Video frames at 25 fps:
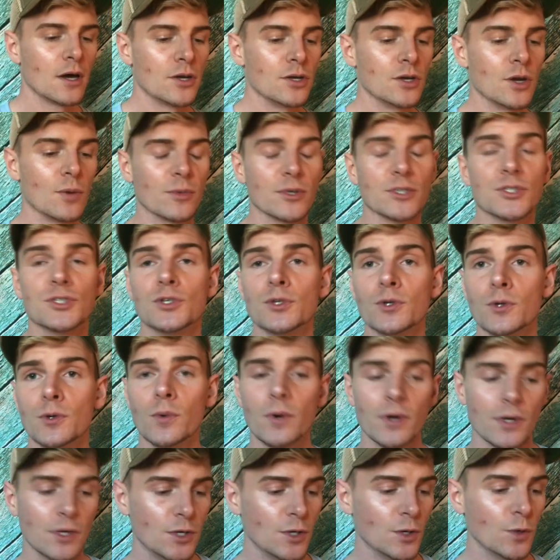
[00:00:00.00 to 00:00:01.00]
Number
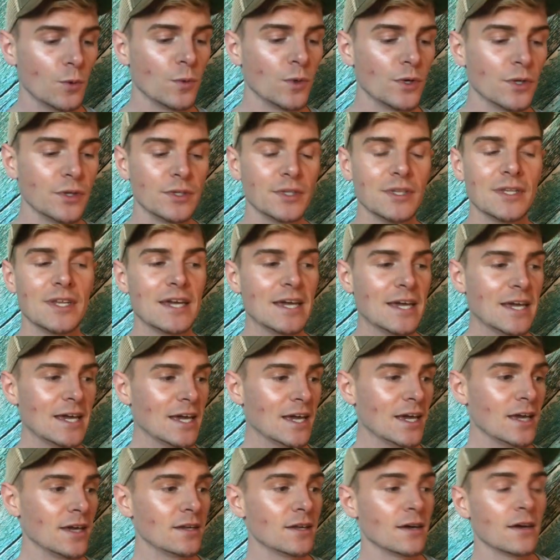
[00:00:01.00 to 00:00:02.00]
two, you will
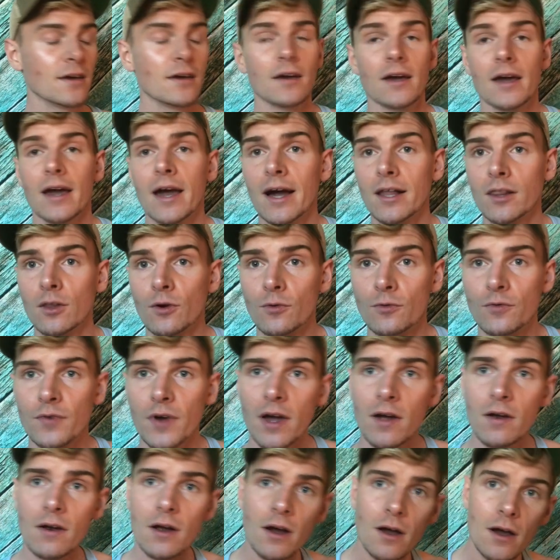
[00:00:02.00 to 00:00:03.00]
need aloe
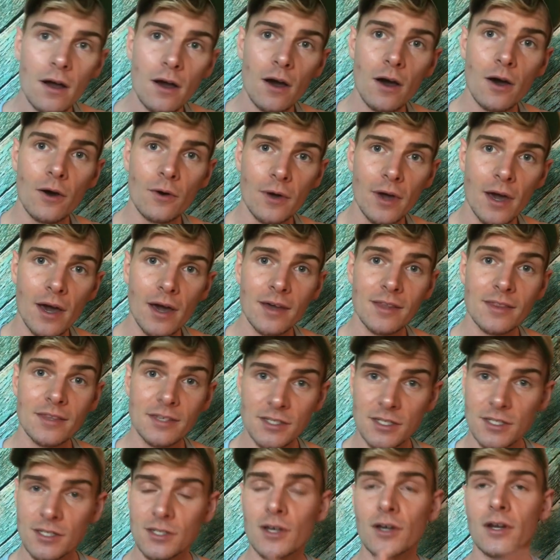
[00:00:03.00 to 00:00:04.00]
vera, okay? This
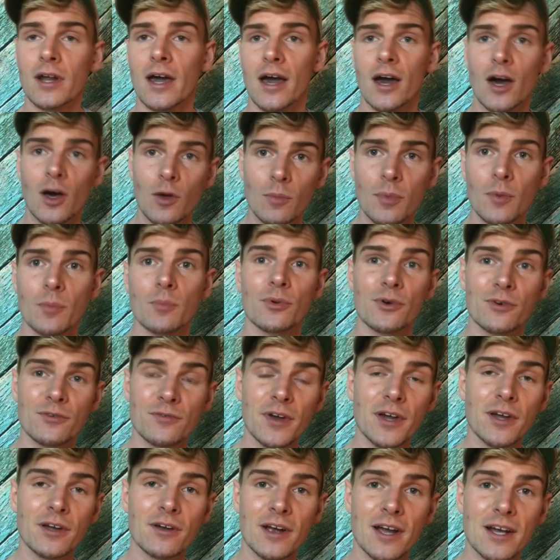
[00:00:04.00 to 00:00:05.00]
is gonna help
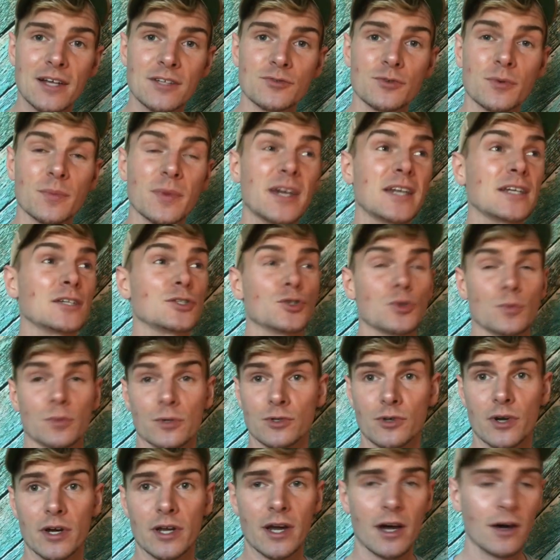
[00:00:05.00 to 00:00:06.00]
prevent your hands from getting super
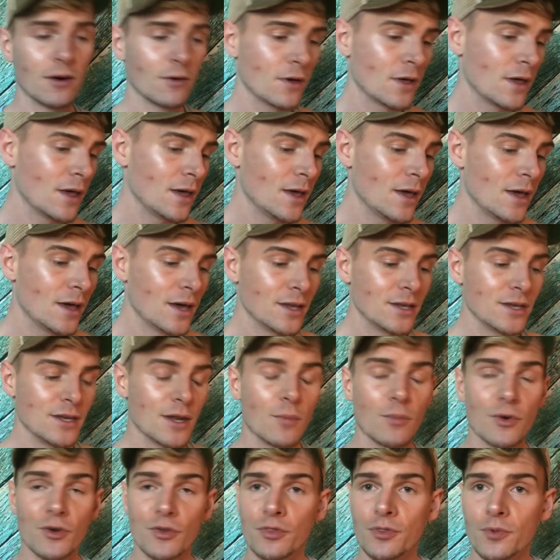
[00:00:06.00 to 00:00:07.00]
dried out.
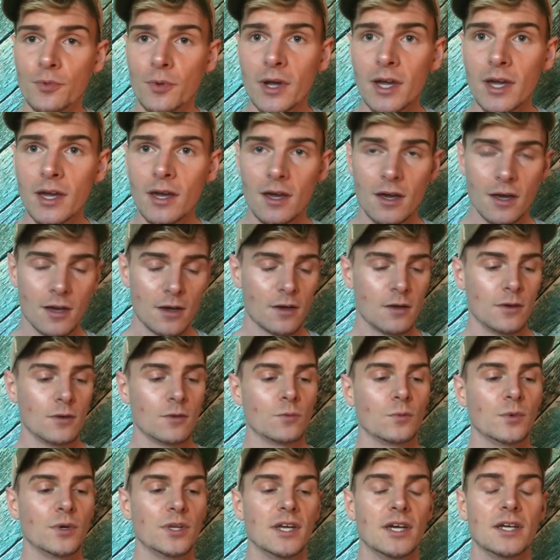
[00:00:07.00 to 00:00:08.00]
Number three,
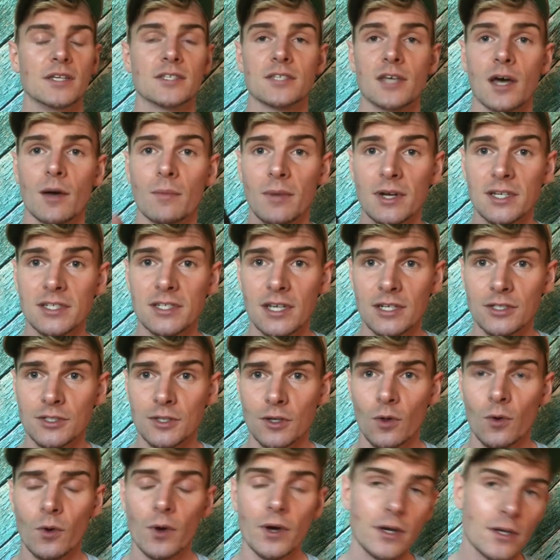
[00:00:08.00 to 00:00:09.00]
we need some essential
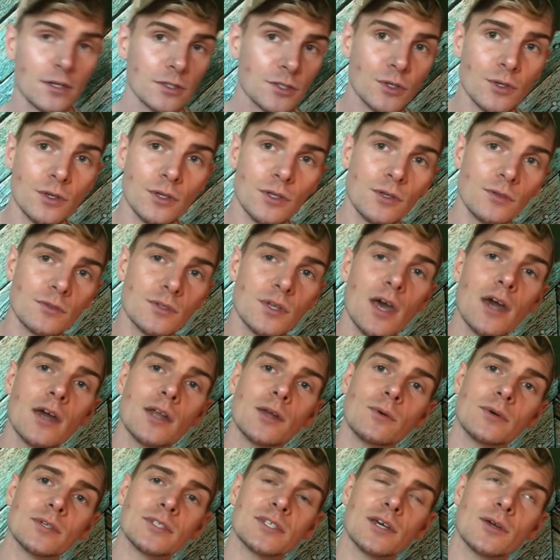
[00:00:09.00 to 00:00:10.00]
oils. You could use any
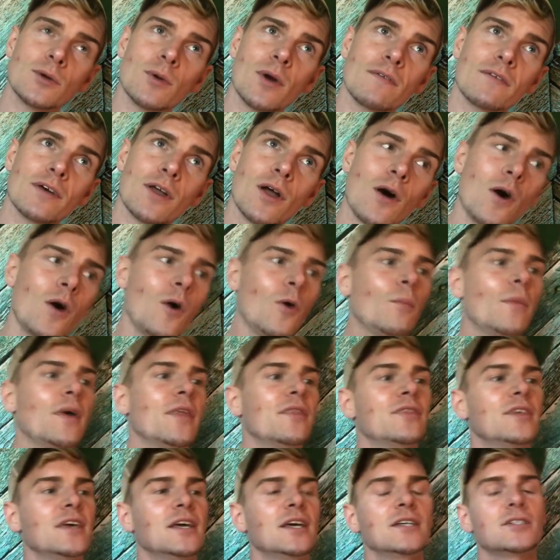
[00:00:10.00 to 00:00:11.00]
ones that you have at home.
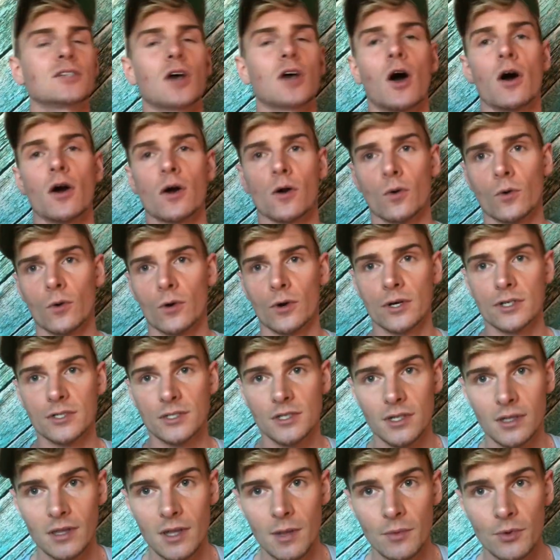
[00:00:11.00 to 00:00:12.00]
These are orange
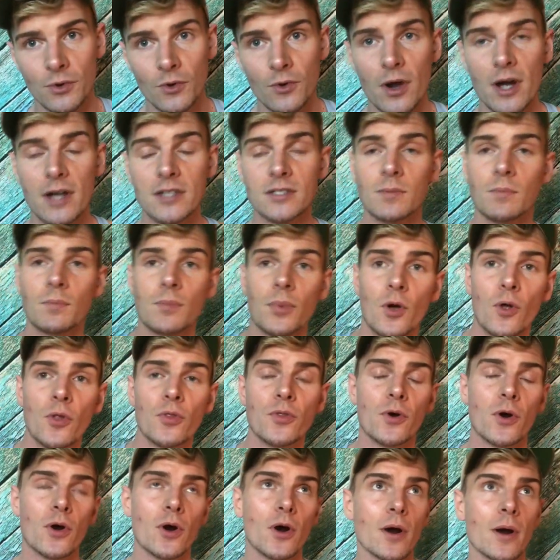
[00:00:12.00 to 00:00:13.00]
and lemongrass. Both
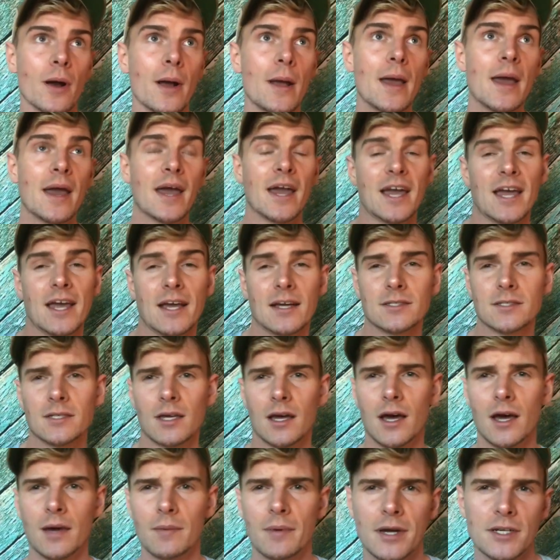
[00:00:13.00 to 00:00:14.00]
are
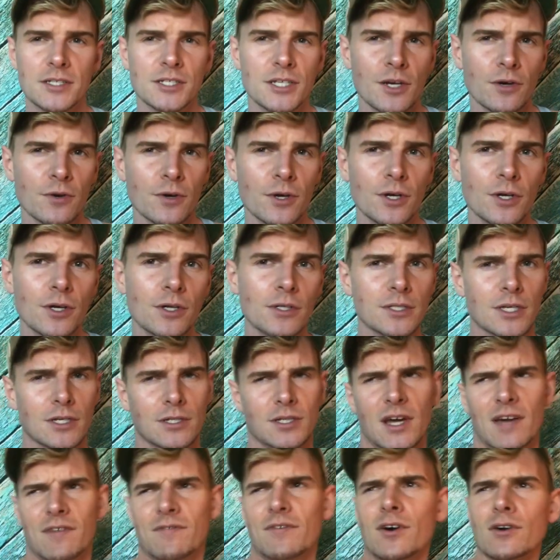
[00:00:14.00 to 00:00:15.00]
antibacterials,
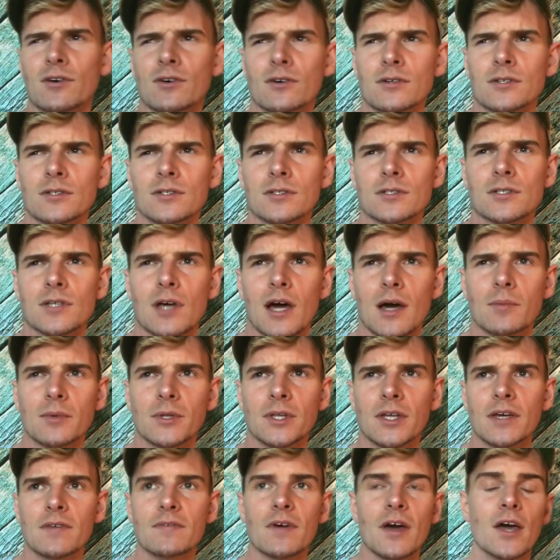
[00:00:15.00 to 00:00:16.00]
antifungals, I
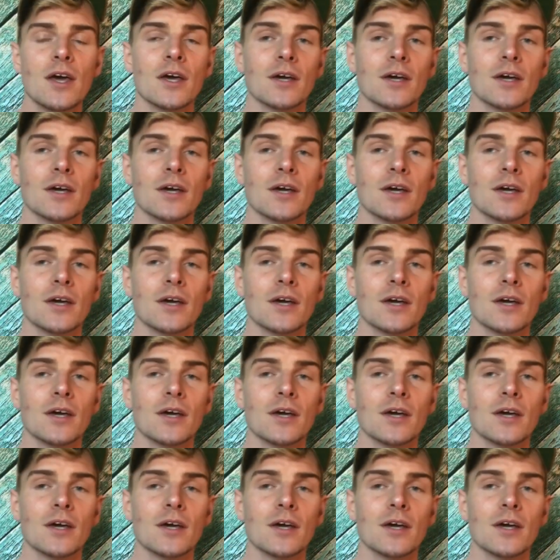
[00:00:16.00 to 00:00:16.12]
believe.